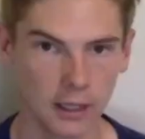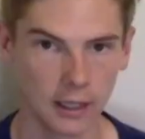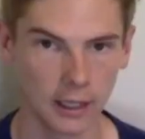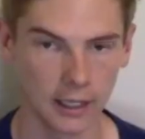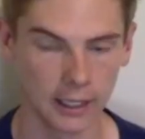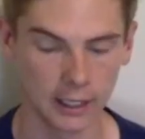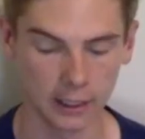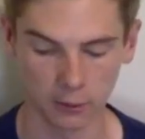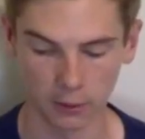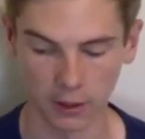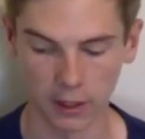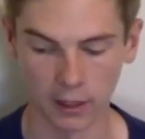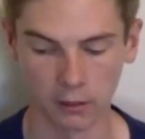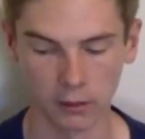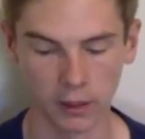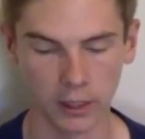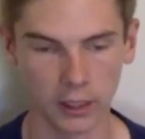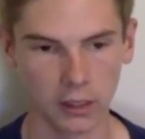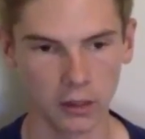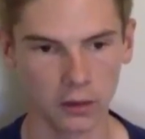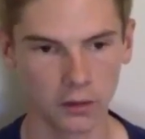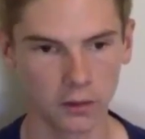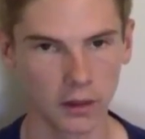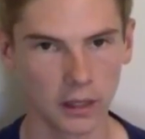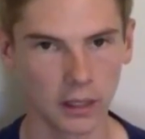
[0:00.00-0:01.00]
anywhere where
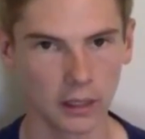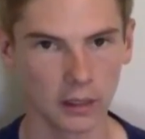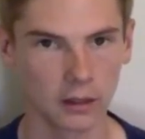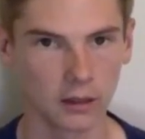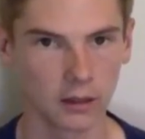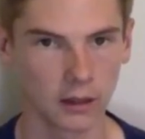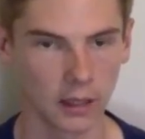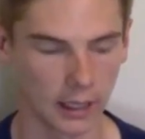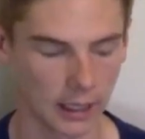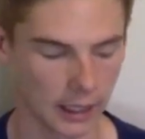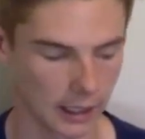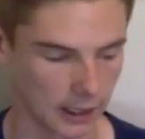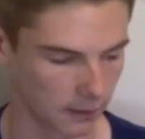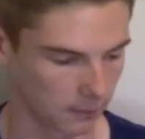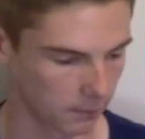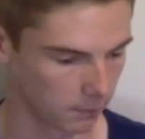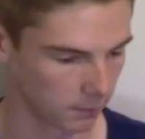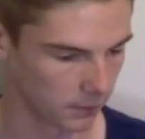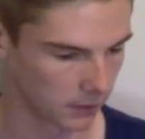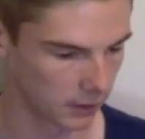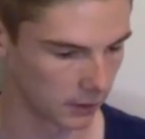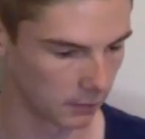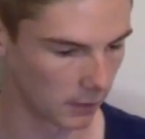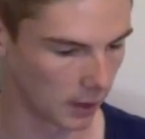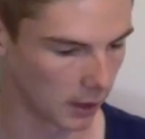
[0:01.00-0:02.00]
you think
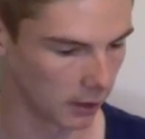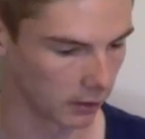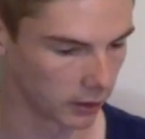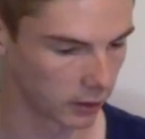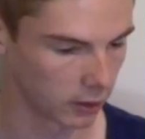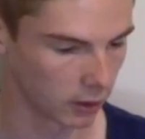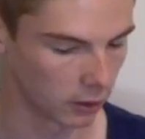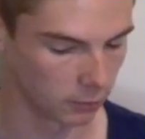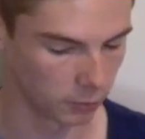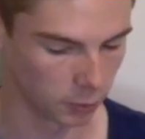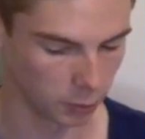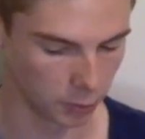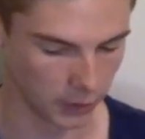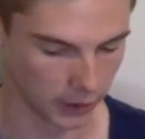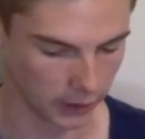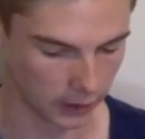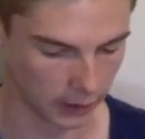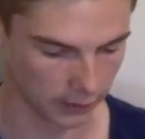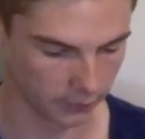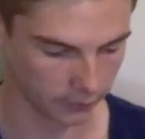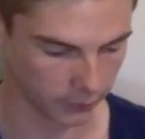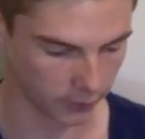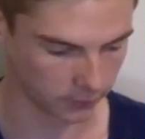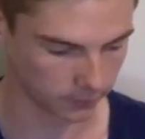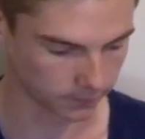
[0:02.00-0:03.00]
the Murray cod will be
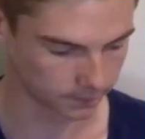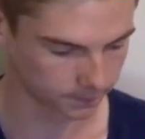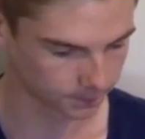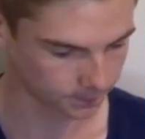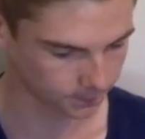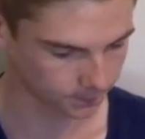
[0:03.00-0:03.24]
living.